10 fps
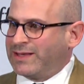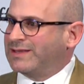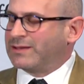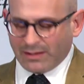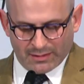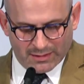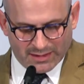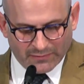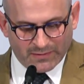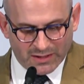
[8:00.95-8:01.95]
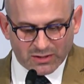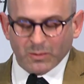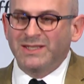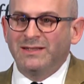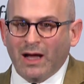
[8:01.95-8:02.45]
that the definition
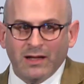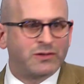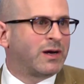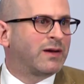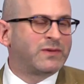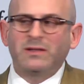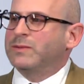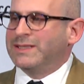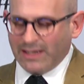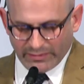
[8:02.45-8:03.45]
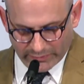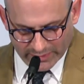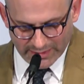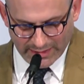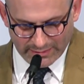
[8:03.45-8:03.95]
was not drafted and was never
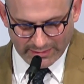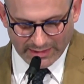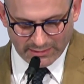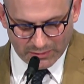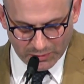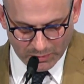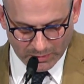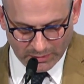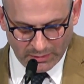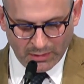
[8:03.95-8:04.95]
intended as a tool